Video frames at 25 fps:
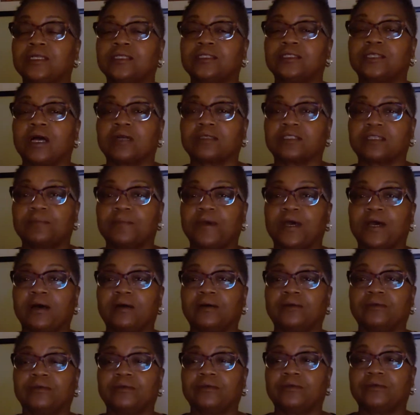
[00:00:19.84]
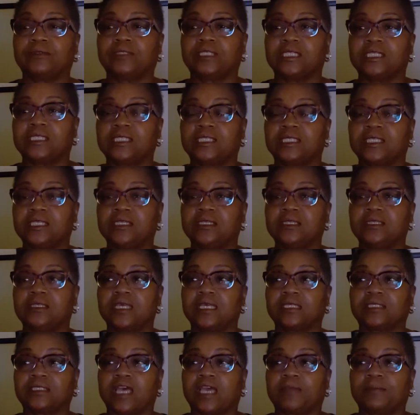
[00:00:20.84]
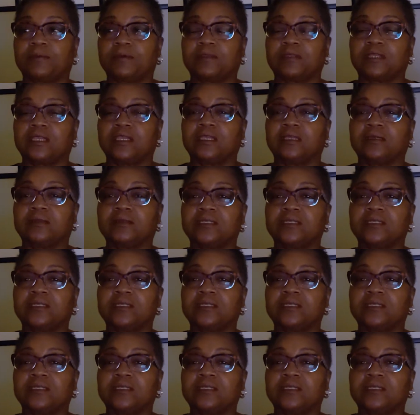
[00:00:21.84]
talked about deceit and that type of thing,